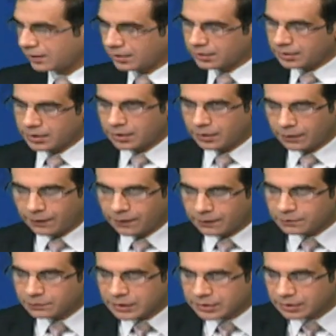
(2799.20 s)
Mr.
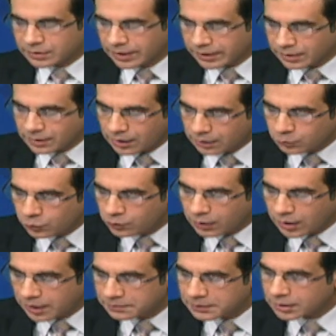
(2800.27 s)
Syed Abu Ahmed
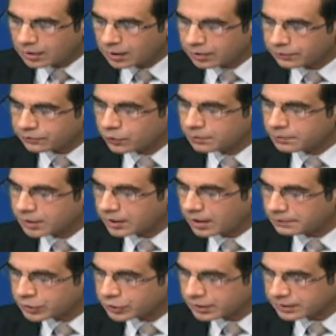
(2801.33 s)
Akif, former Climate Change
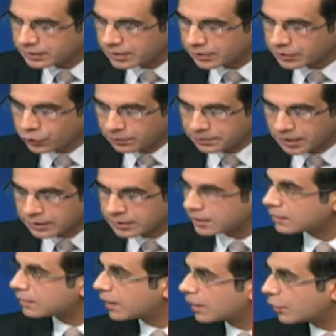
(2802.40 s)
Secretary of Pakistan, thank you
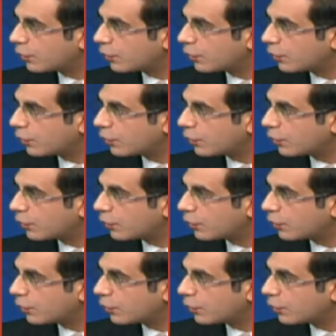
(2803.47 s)
very much